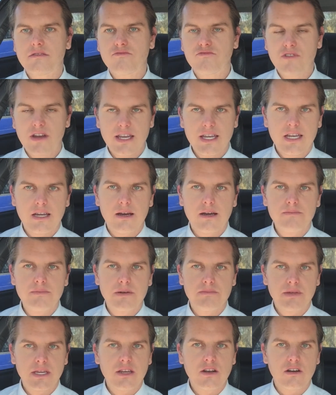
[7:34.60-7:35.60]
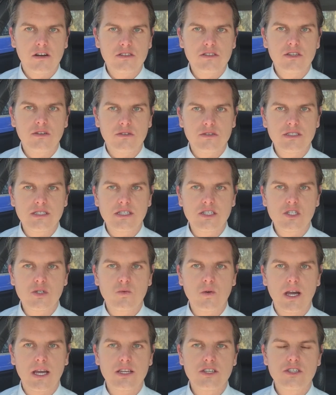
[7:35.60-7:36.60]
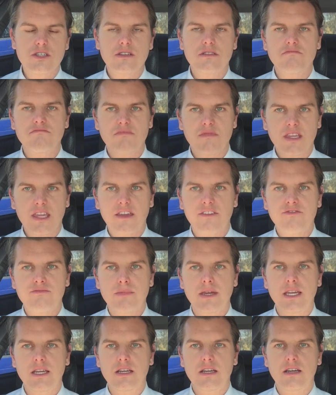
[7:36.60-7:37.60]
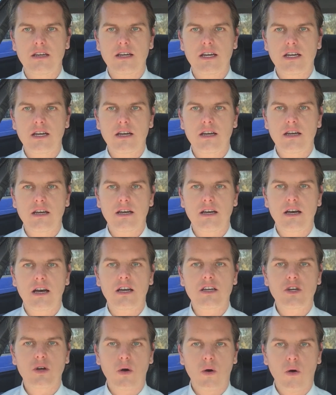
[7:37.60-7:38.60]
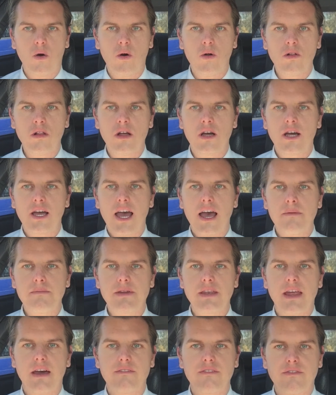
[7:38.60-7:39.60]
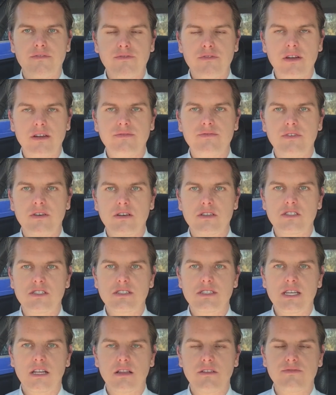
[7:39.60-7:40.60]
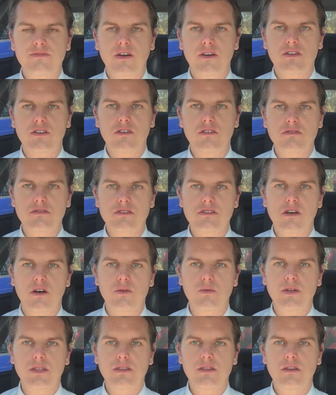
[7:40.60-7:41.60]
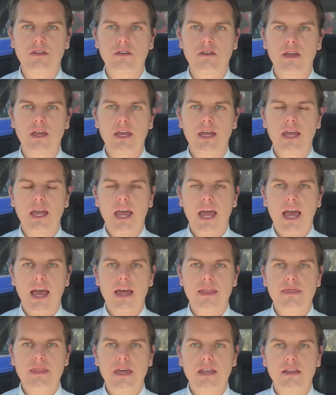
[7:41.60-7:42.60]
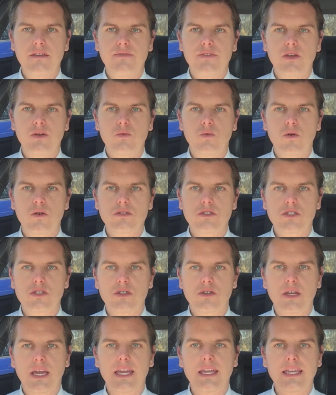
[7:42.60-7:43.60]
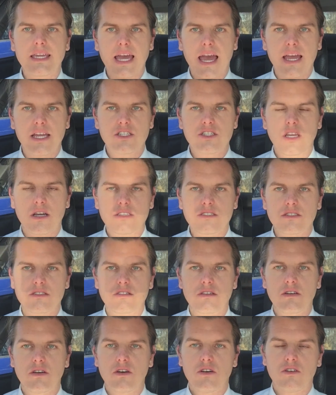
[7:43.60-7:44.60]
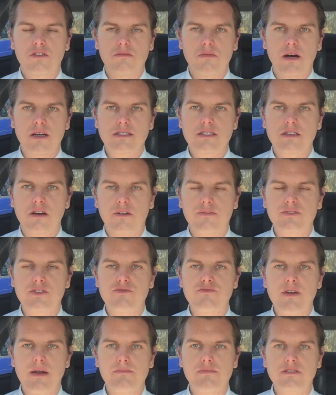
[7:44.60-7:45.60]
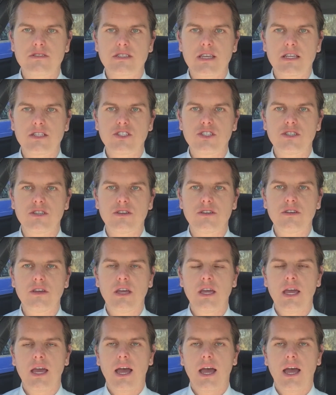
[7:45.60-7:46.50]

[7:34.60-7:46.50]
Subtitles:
read up a bit on your situation, give me a call. Happy to have a free first telephone consult with you. And then if you want to engage us or myself to represent you,